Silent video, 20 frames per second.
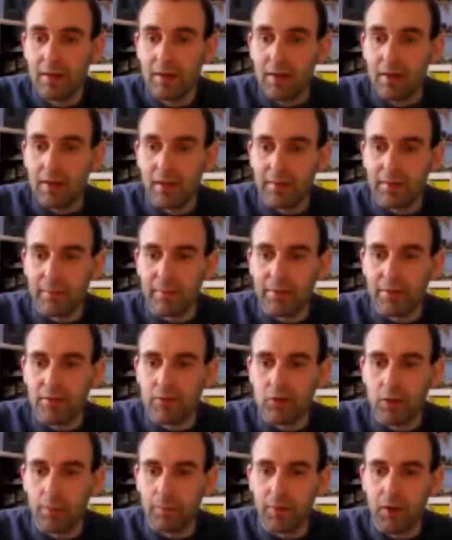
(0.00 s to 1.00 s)
So someone's
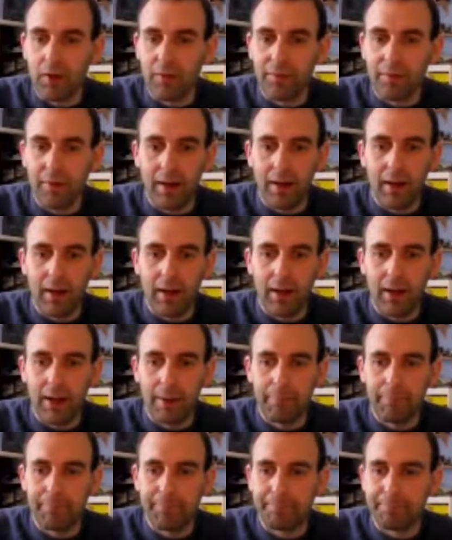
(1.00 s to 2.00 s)
just dropped off.
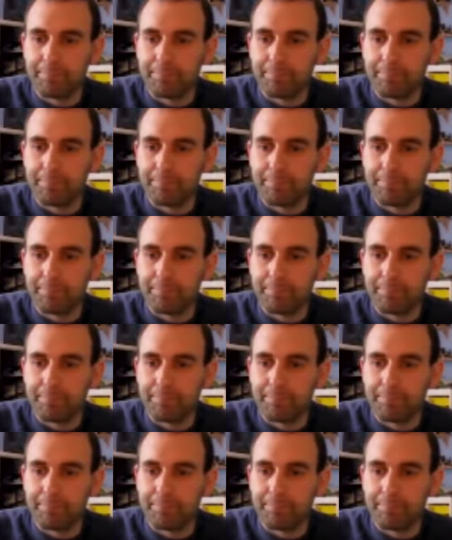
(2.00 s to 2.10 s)
Um,